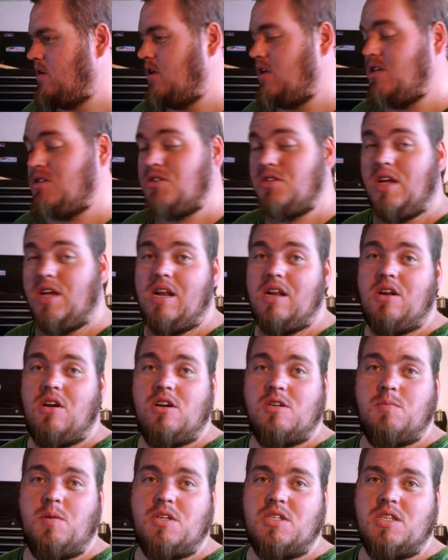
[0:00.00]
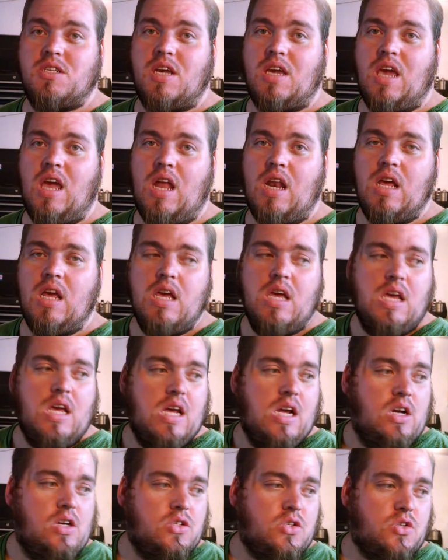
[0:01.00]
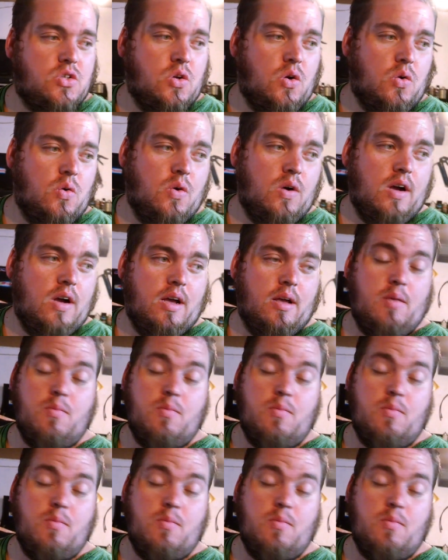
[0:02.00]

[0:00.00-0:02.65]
just get in here as much as I can. So,